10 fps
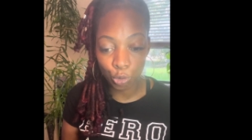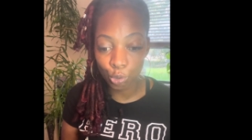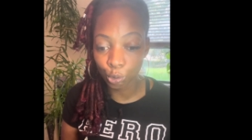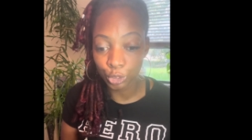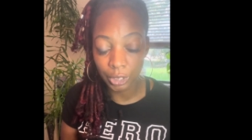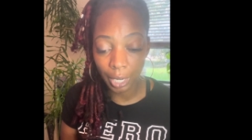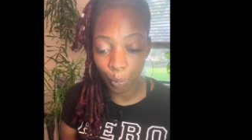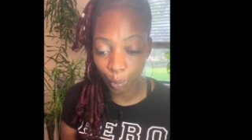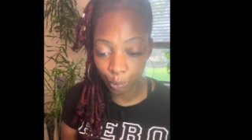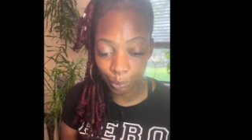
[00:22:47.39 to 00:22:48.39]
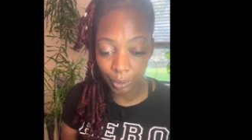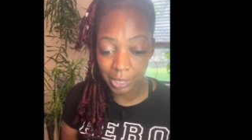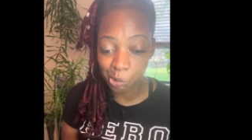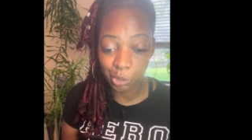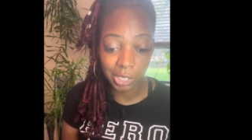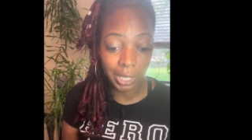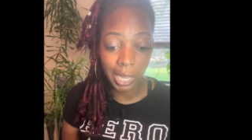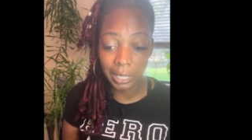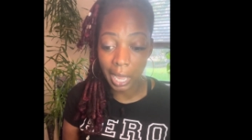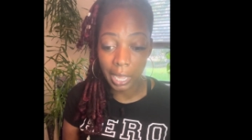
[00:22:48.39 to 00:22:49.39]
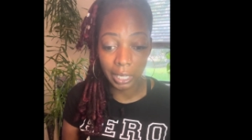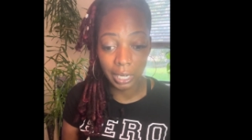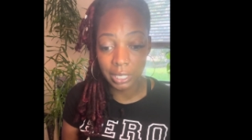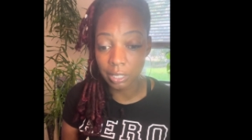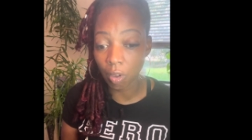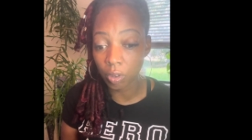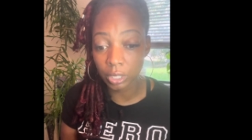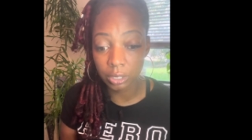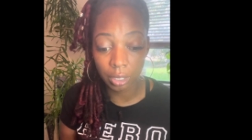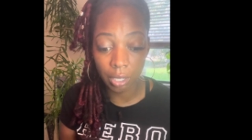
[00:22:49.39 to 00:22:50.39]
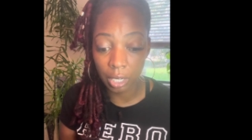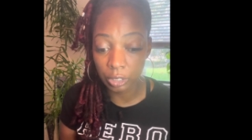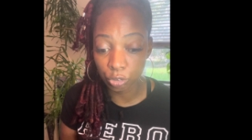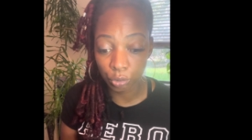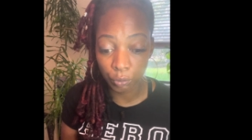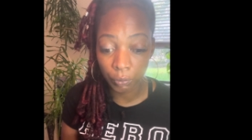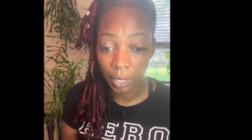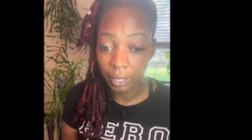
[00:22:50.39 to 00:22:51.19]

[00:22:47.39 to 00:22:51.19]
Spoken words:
you know, should I work on this or should I not? And that's the honest to God truth.